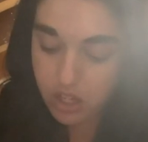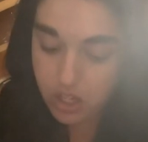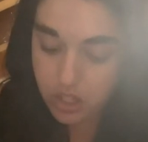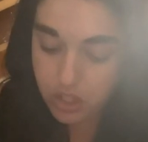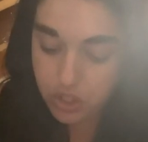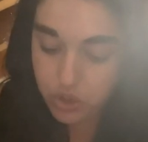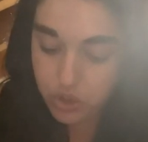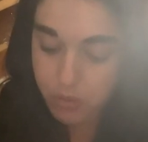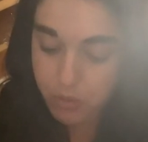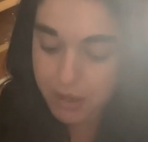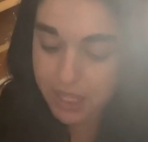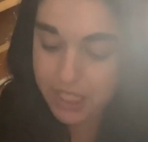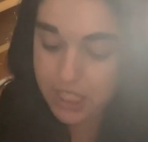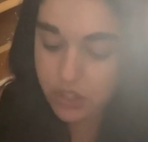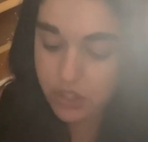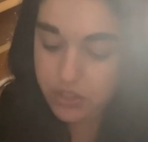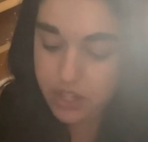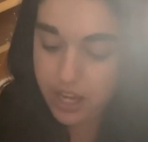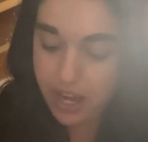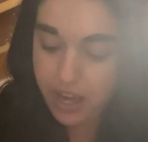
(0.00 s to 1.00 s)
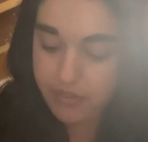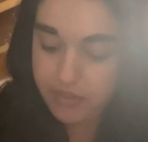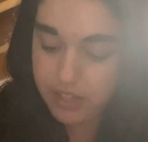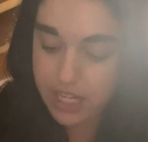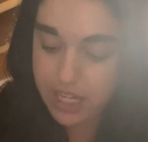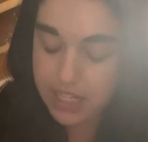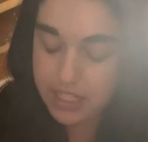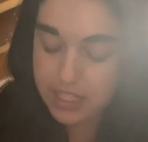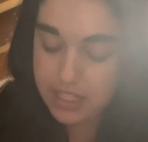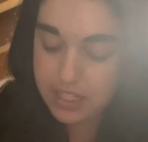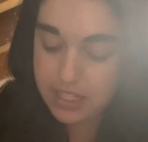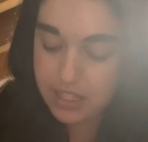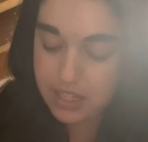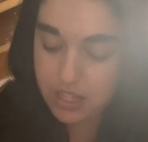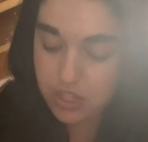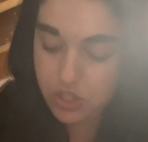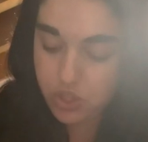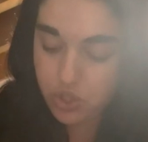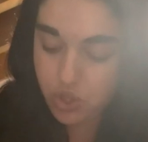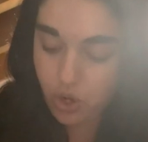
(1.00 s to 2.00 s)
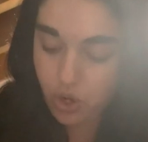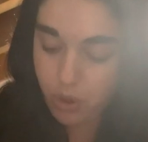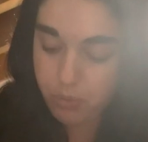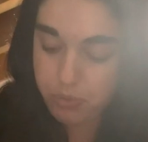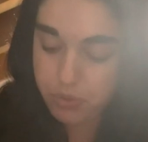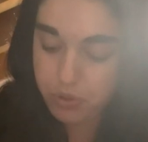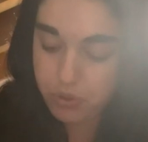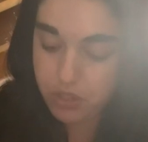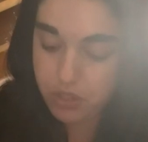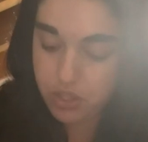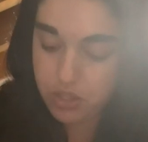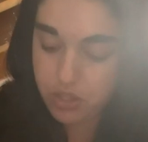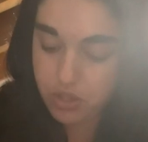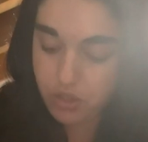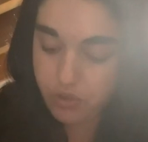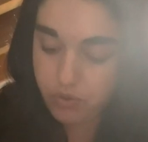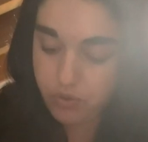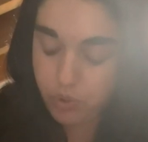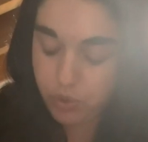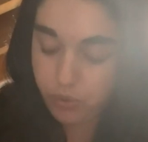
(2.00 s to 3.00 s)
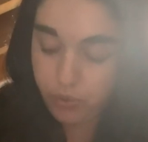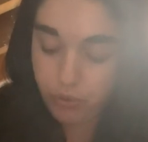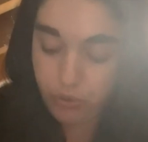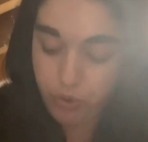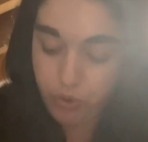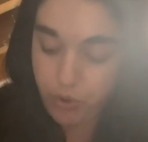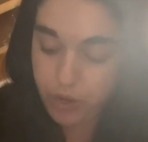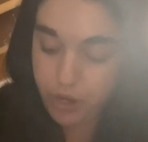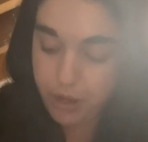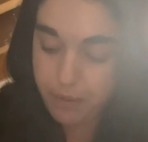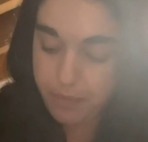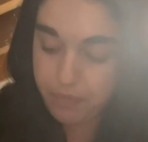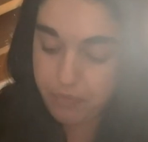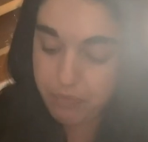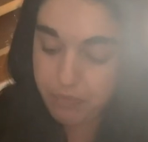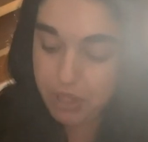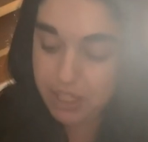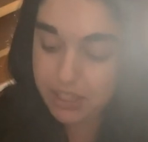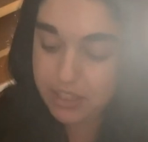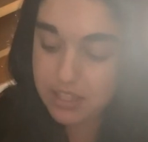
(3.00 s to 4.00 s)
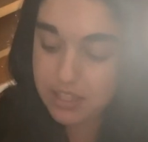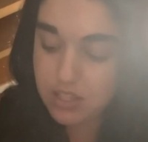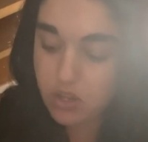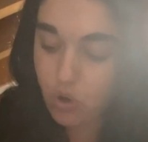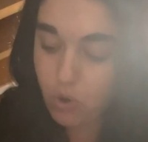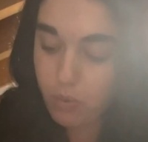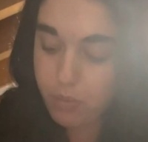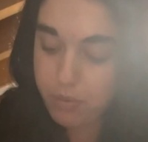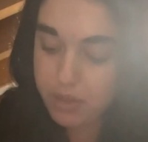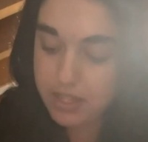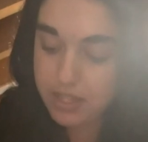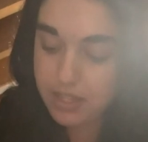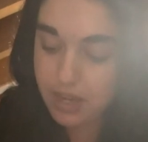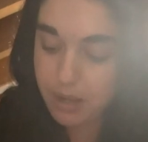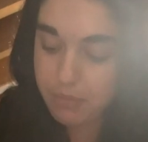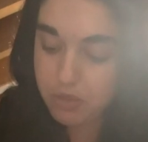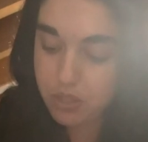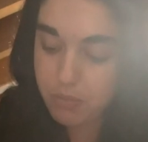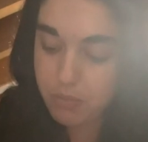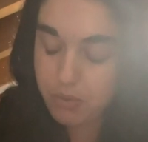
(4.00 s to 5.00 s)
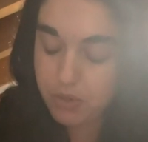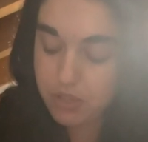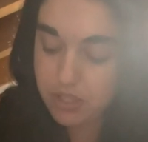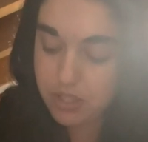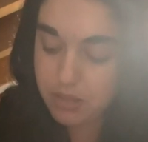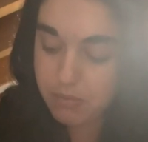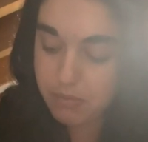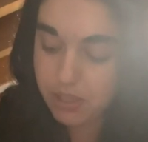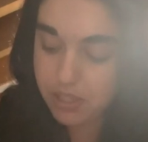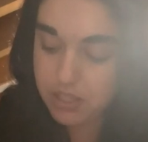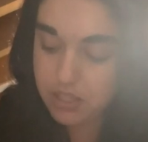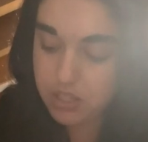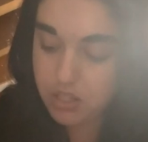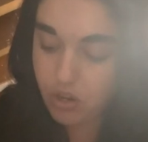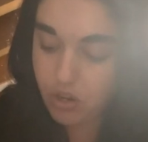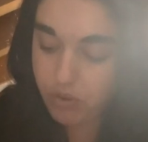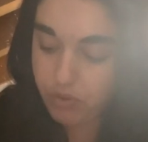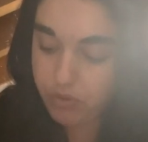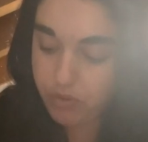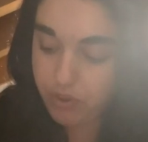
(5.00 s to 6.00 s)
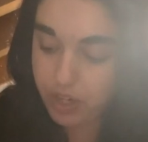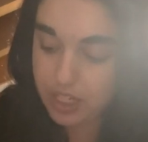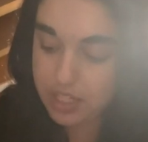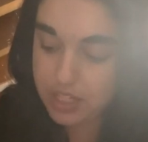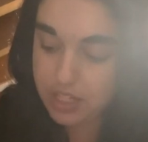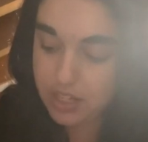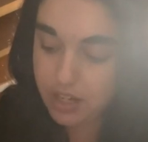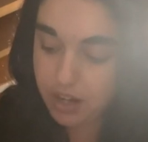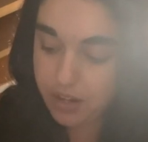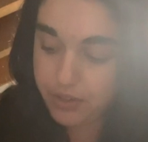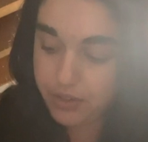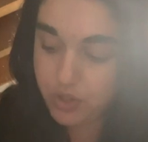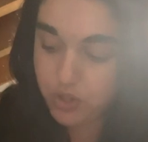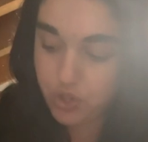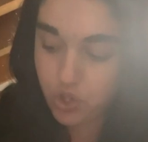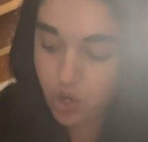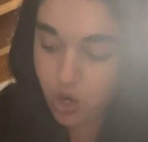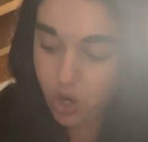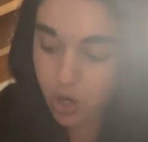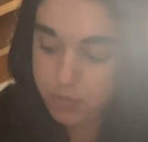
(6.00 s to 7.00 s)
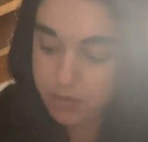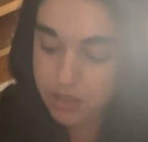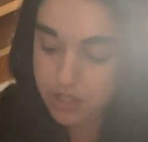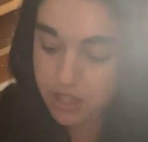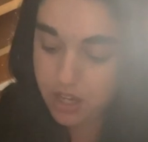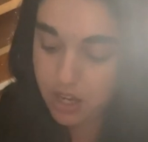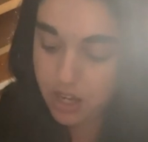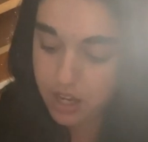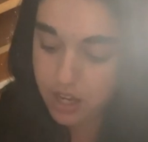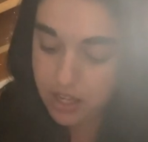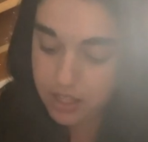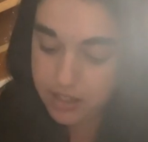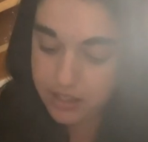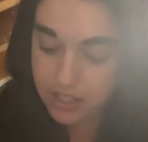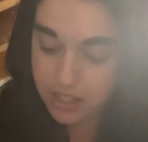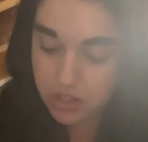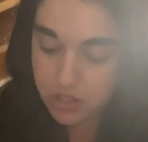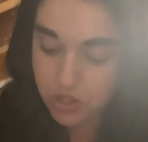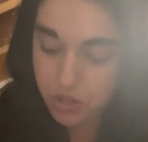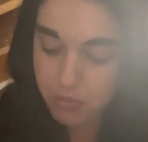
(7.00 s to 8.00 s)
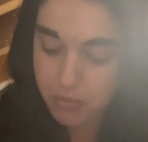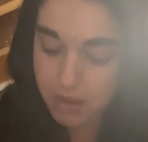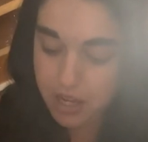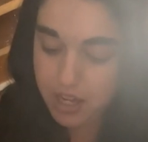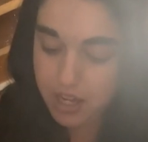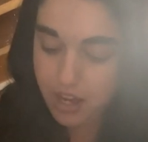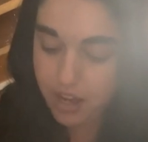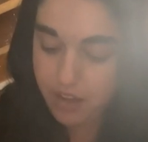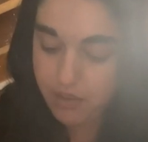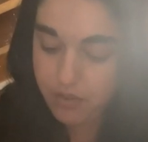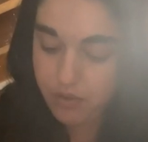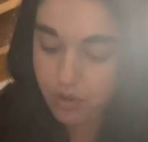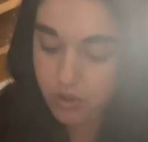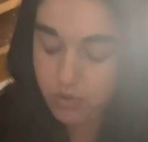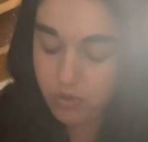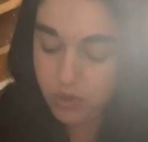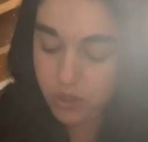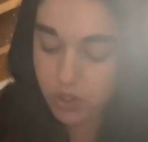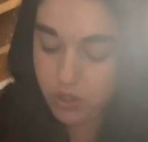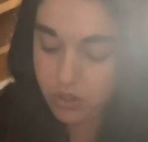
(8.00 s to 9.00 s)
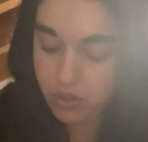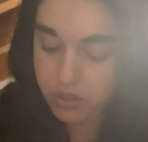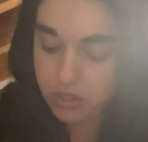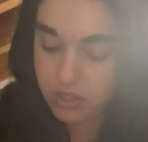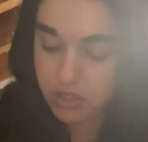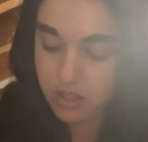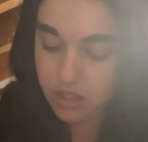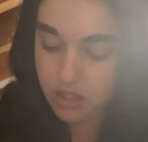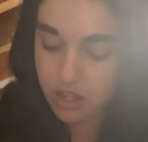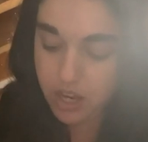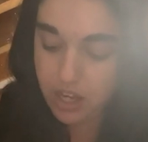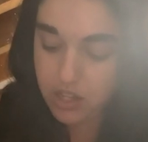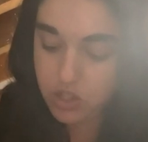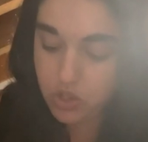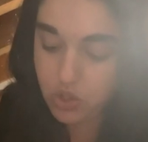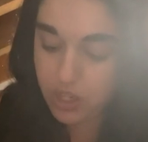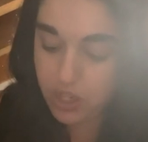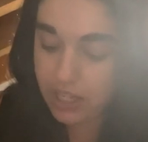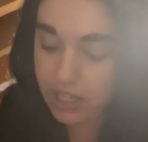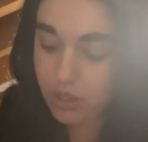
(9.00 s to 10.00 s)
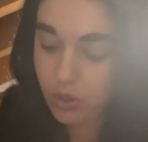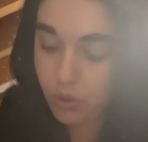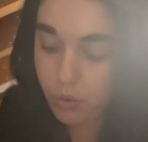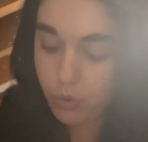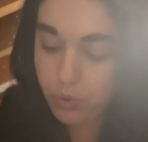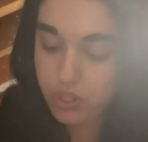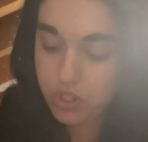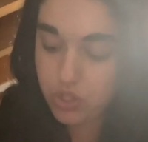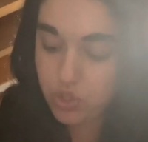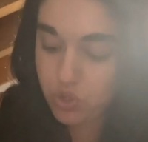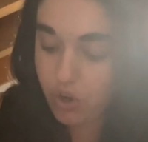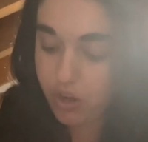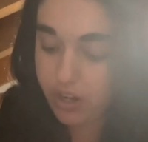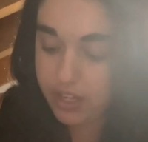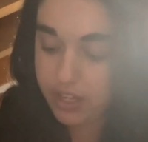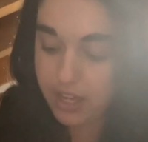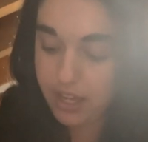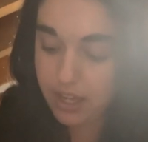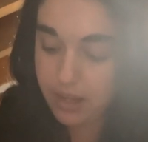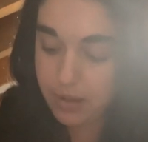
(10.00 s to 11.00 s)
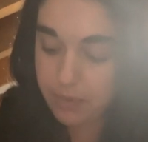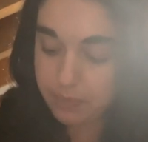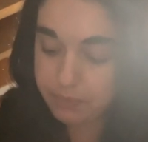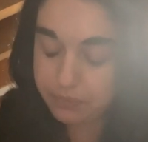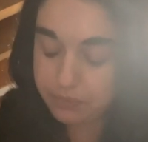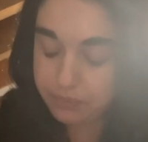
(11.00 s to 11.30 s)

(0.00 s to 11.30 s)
You may not have landed that job you interviewed for, but this opens up the possibility of finding other jobs that you may have overlooked, and you can always try again.